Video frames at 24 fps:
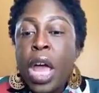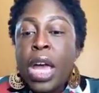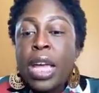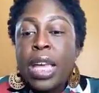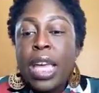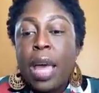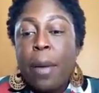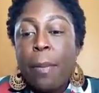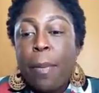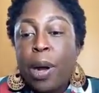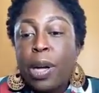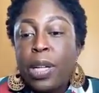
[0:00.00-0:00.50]

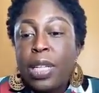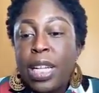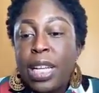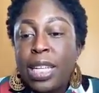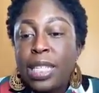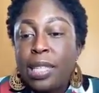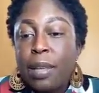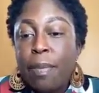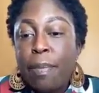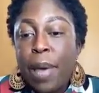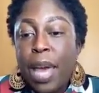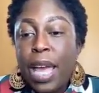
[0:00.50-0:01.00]
can
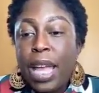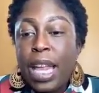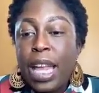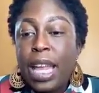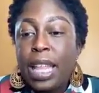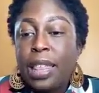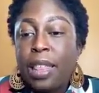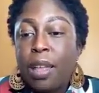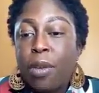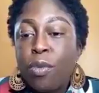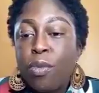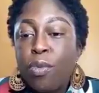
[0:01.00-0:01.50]
participate
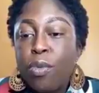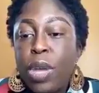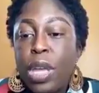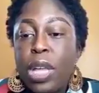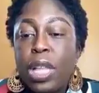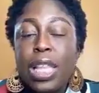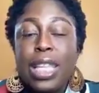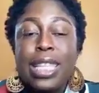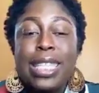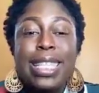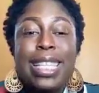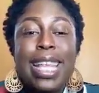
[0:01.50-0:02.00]
in the
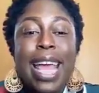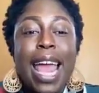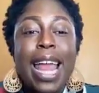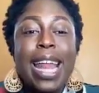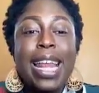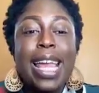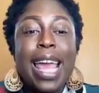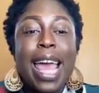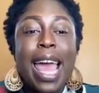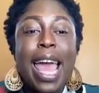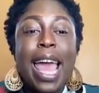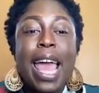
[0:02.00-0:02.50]
real estate
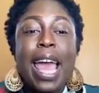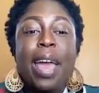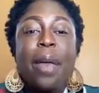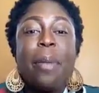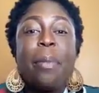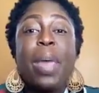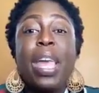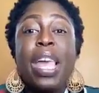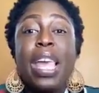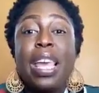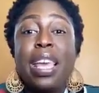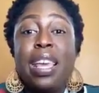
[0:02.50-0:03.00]

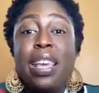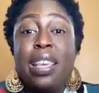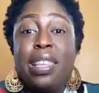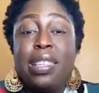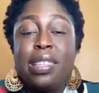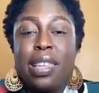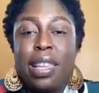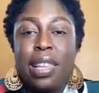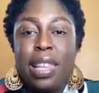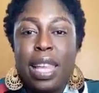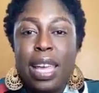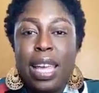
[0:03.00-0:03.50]
game
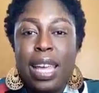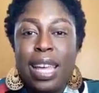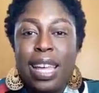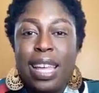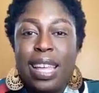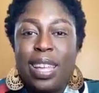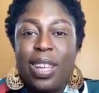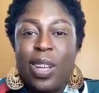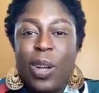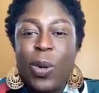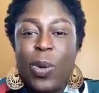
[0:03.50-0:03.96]
easily.